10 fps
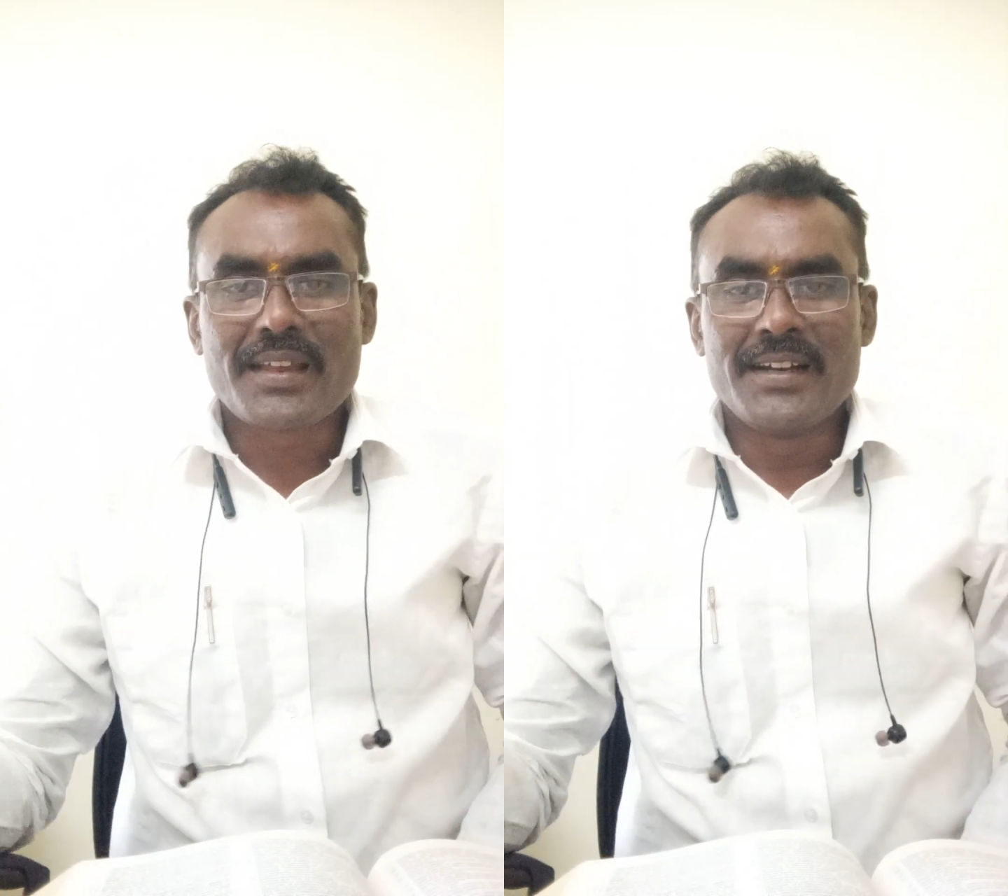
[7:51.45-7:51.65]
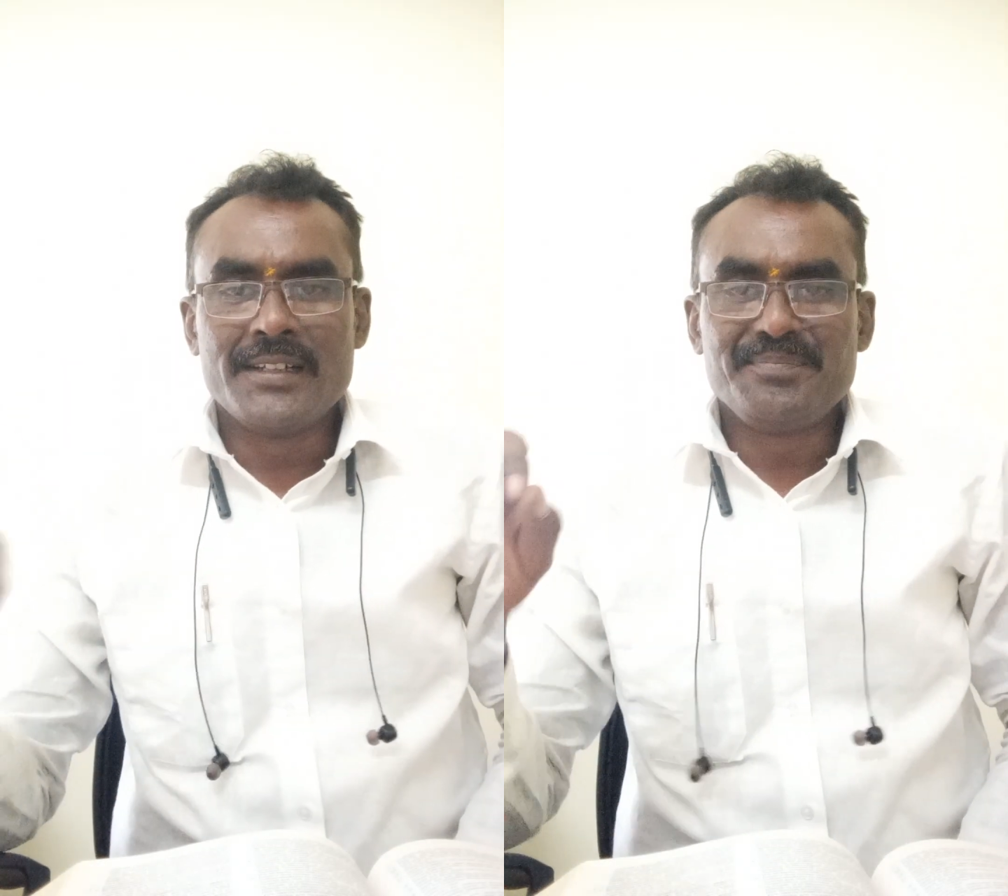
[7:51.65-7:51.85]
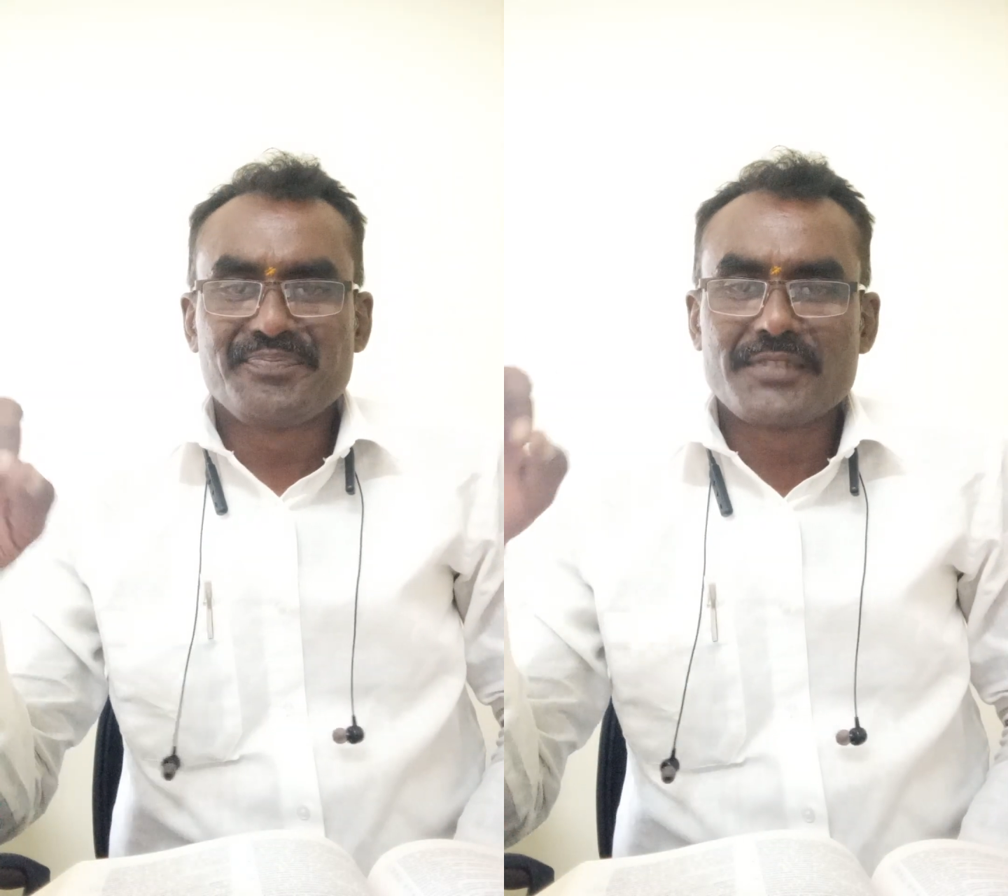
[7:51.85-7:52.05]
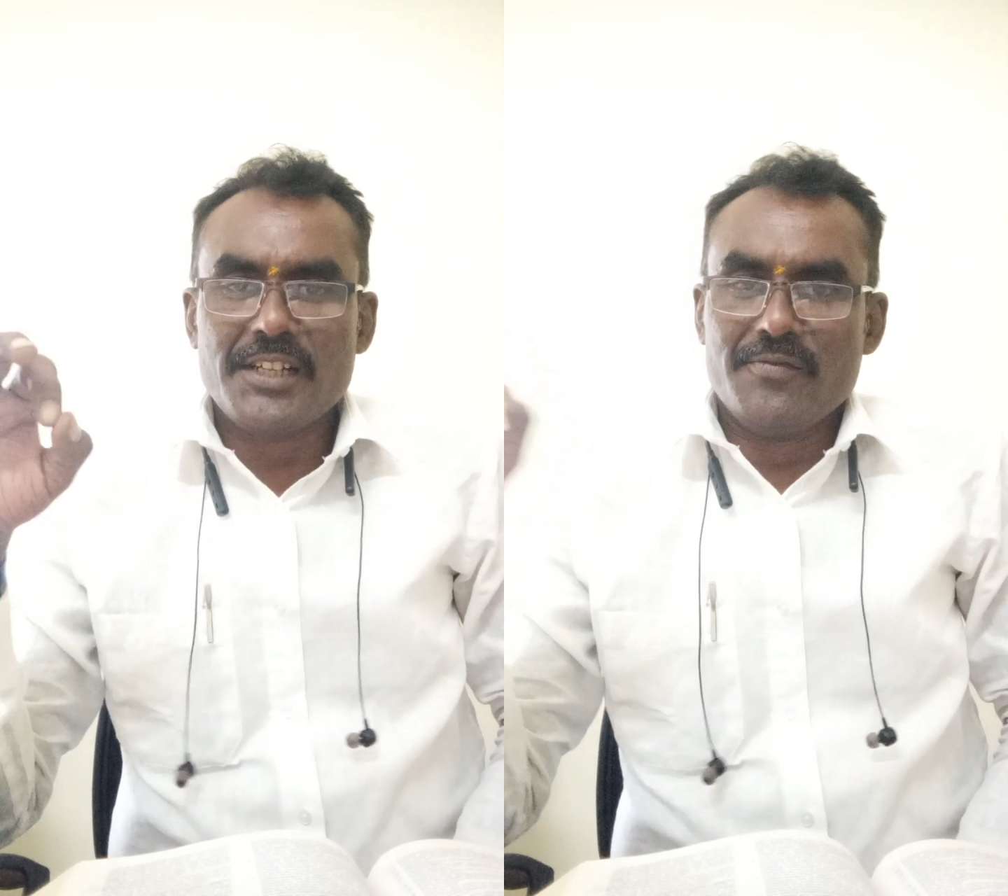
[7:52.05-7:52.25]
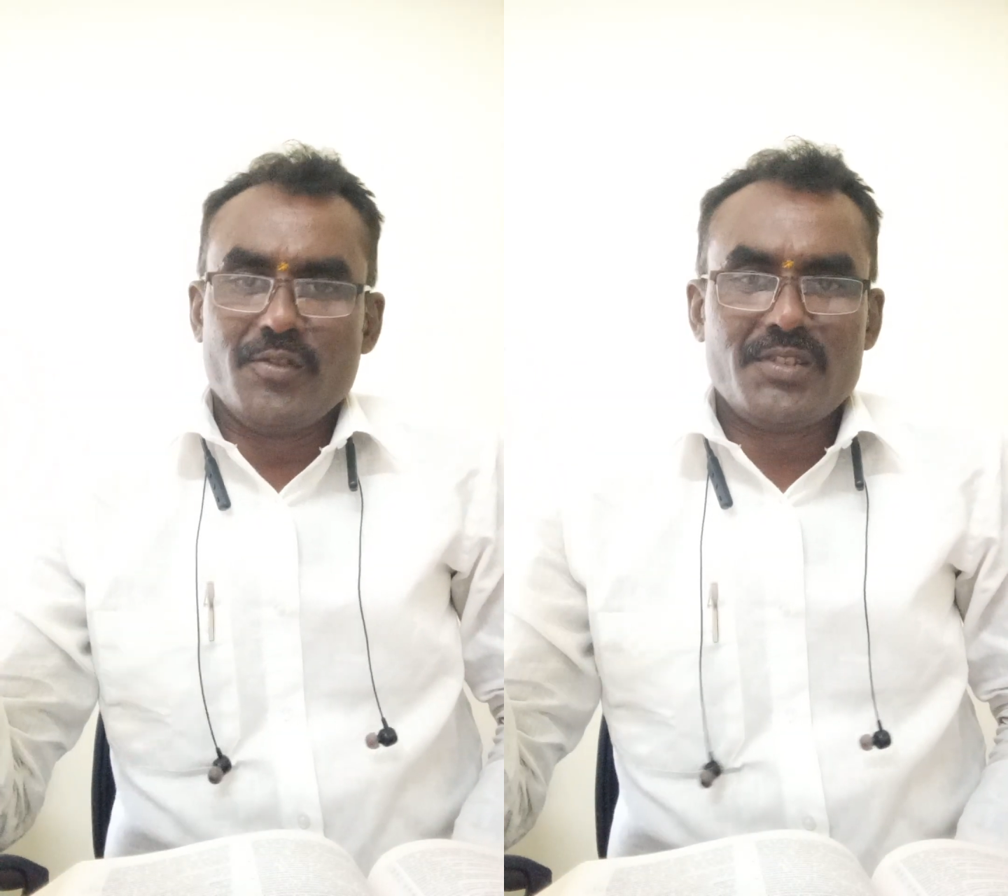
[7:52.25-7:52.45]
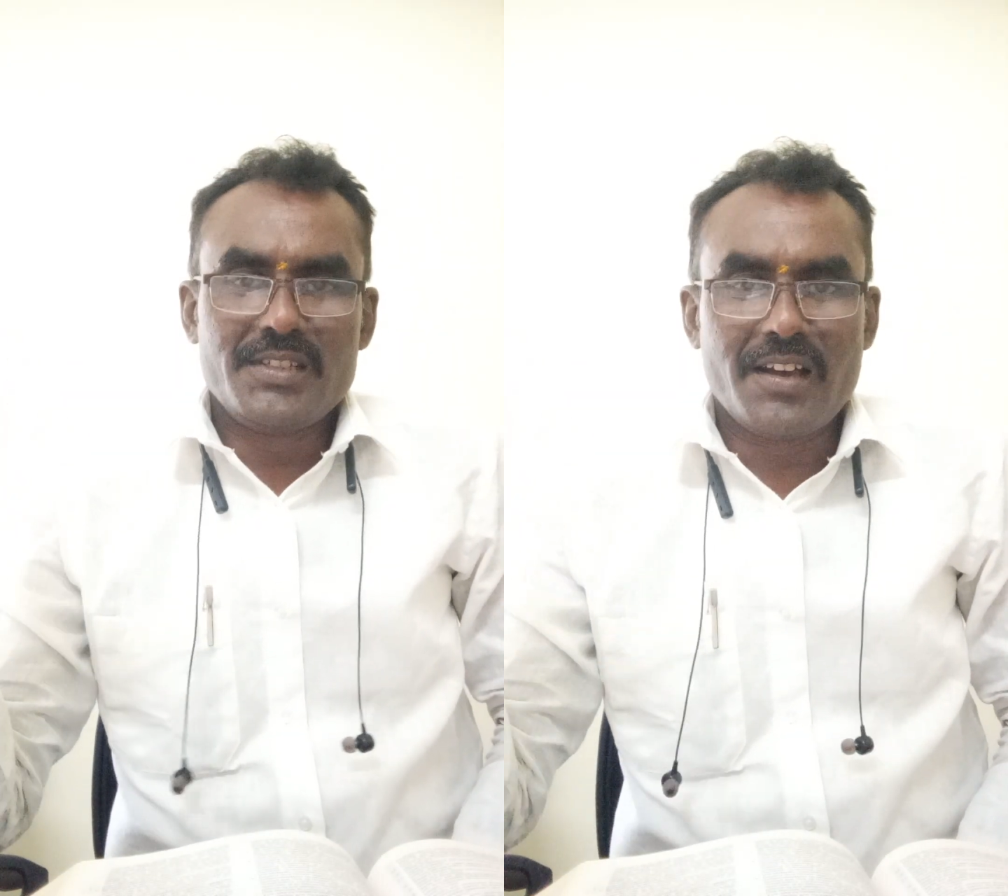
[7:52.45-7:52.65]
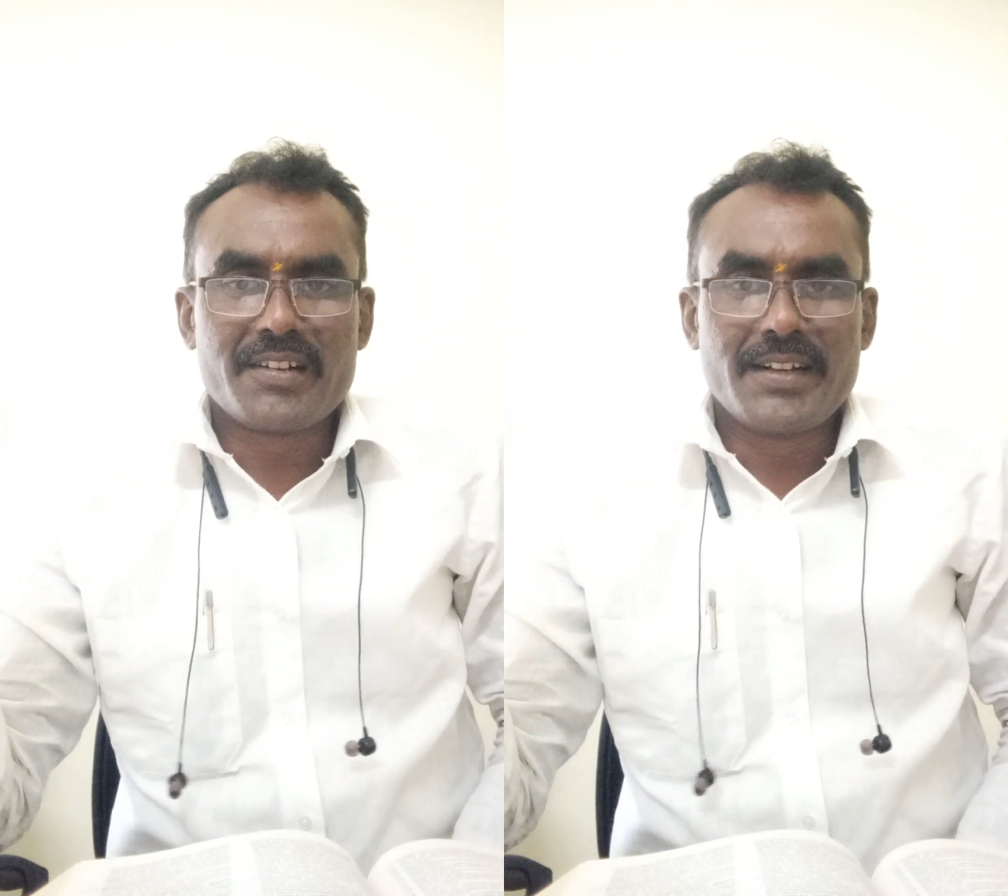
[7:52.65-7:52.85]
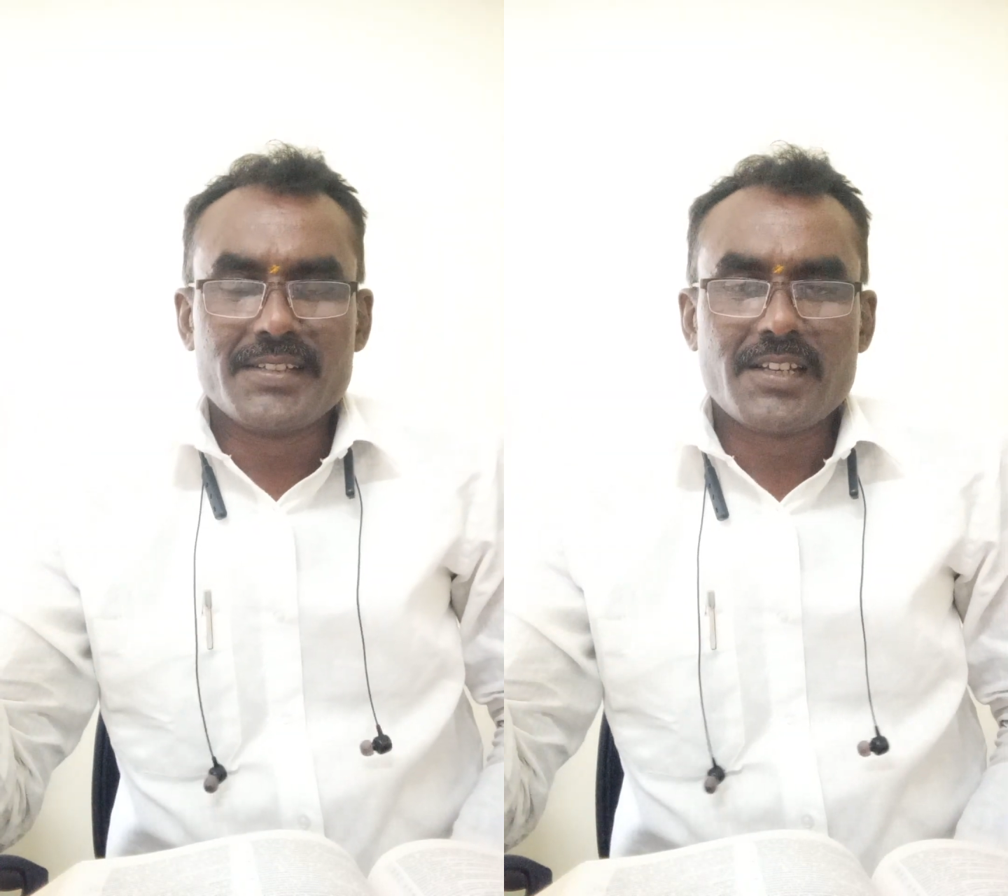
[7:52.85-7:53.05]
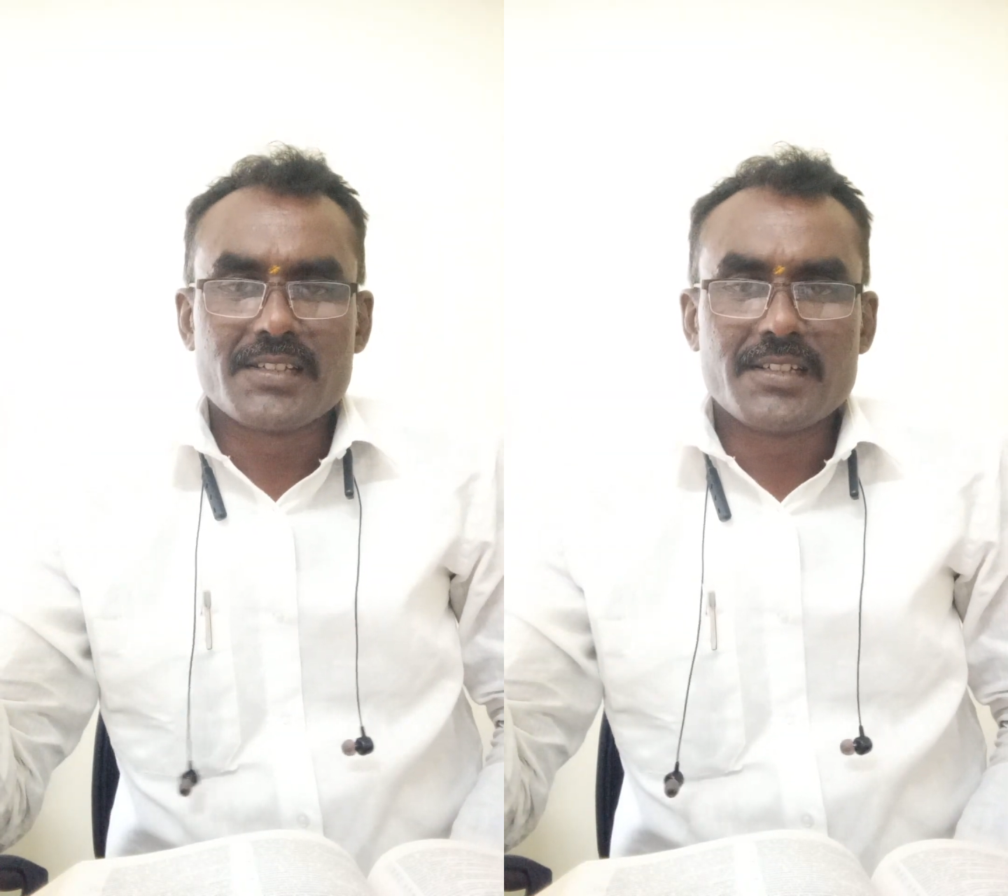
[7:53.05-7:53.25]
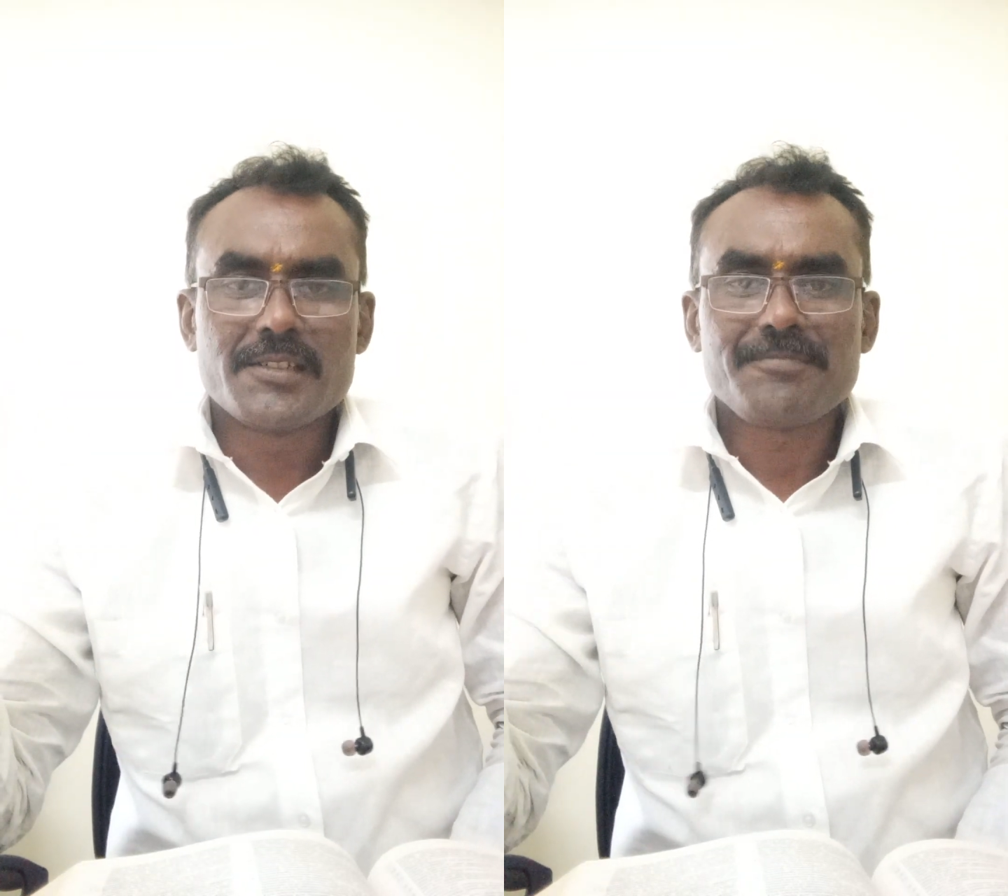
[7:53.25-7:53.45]
Infosys
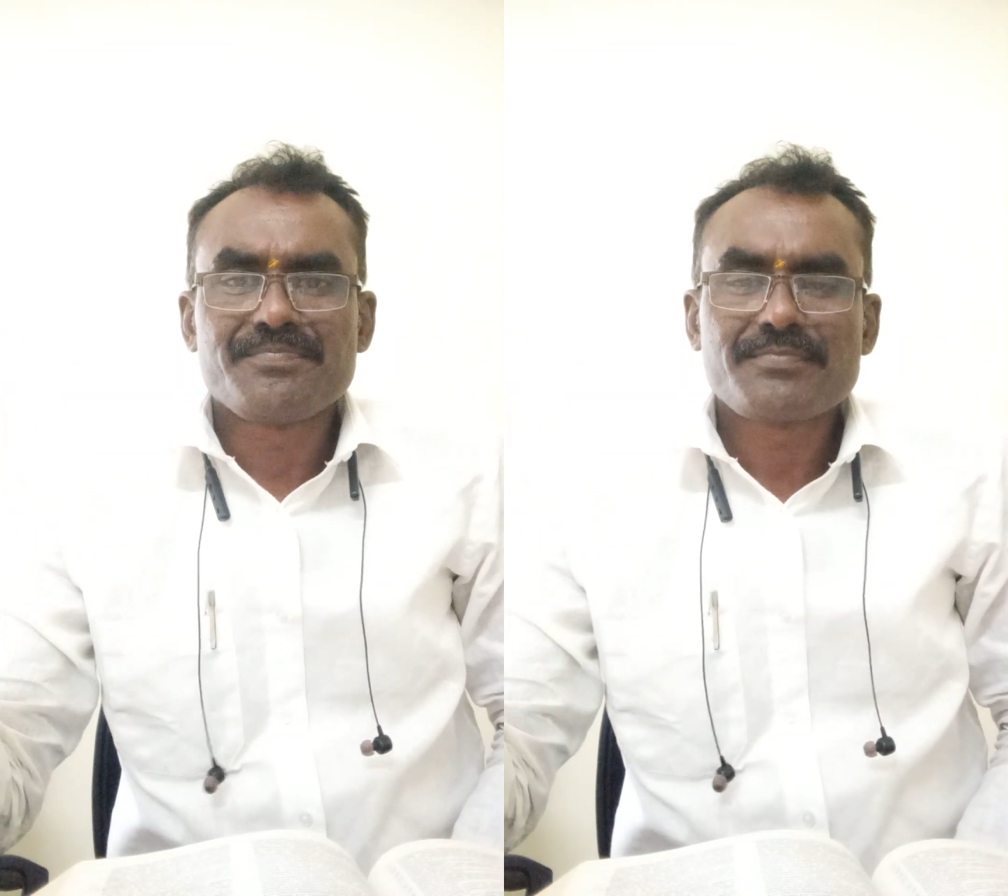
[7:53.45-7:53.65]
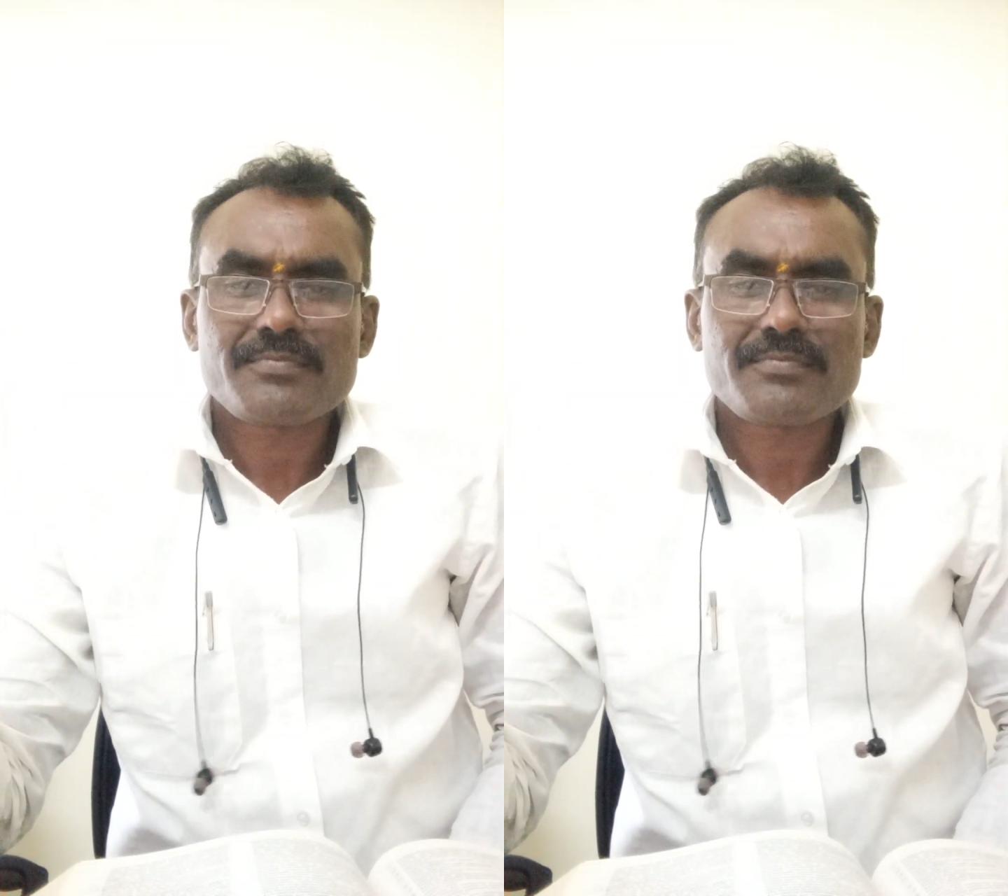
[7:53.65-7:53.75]
organizations.